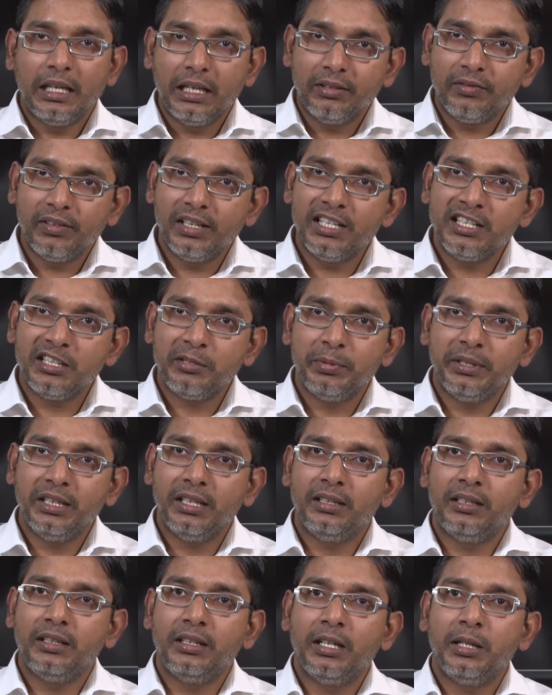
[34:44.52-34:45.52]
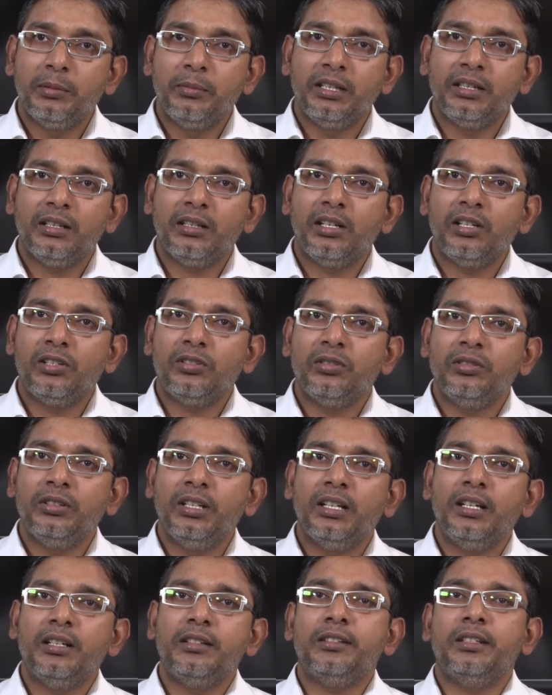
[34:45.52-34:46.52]
equivalent sphere diameter also
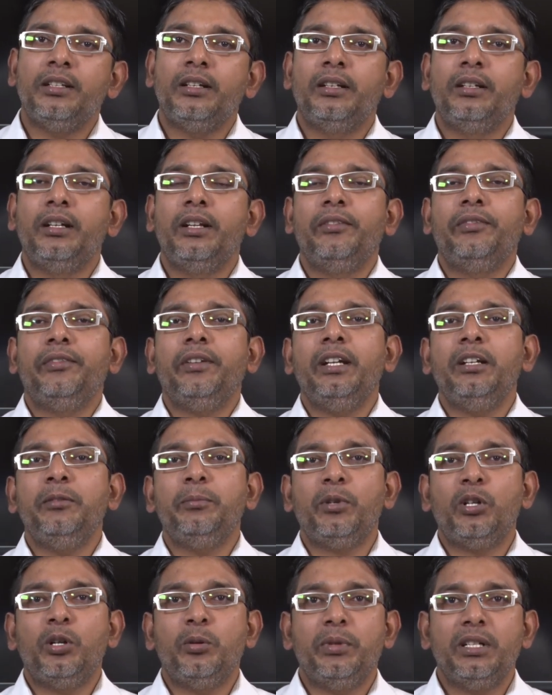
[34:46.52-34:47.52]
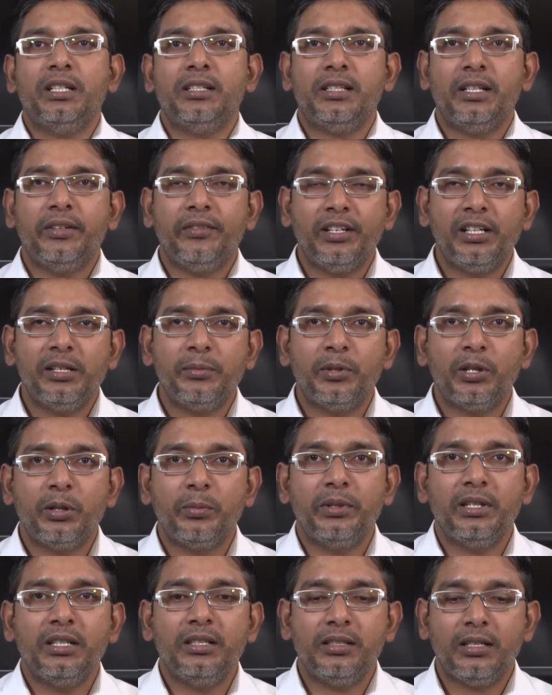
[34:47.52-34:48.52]
there are different properties, several
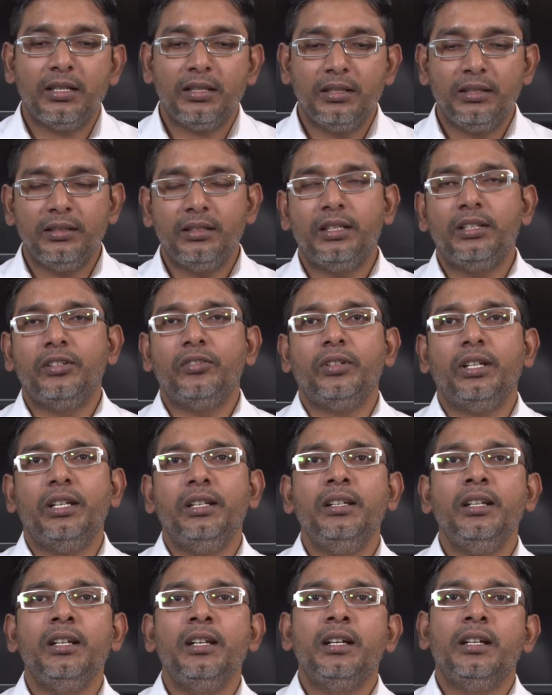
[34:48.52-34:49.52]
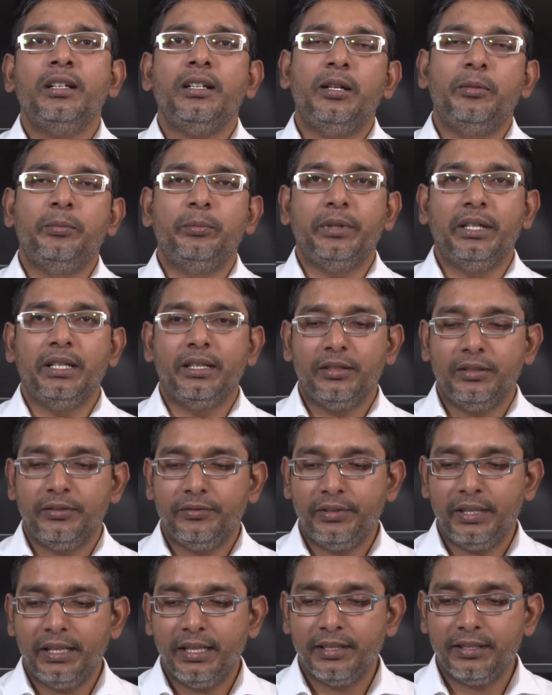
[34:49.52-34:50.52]
properties are there that you can compare.
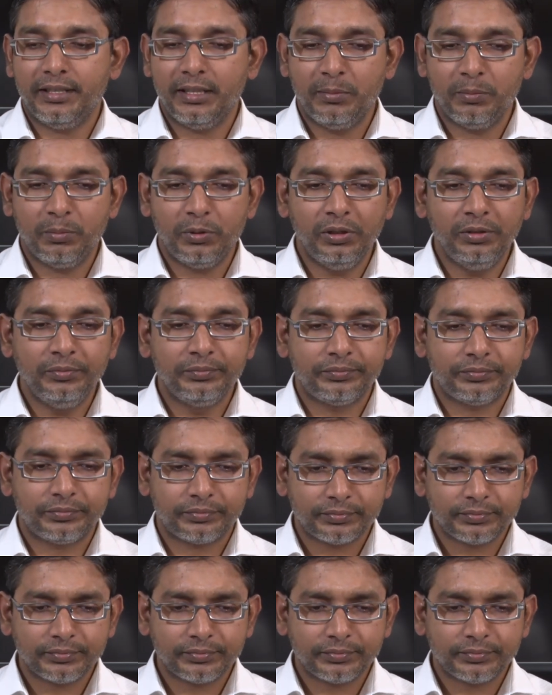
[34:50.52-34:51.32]
For example,